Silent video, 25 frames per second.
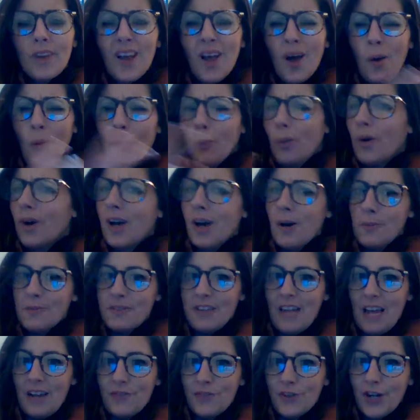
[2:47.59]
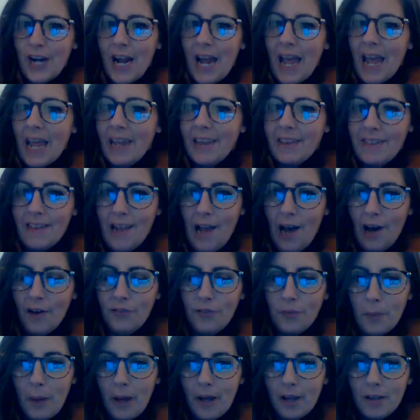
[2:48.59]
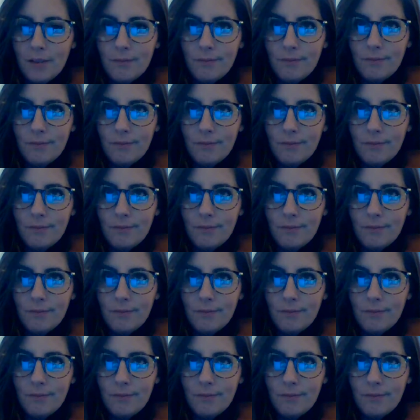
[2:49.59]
What comes after A in the alphabet?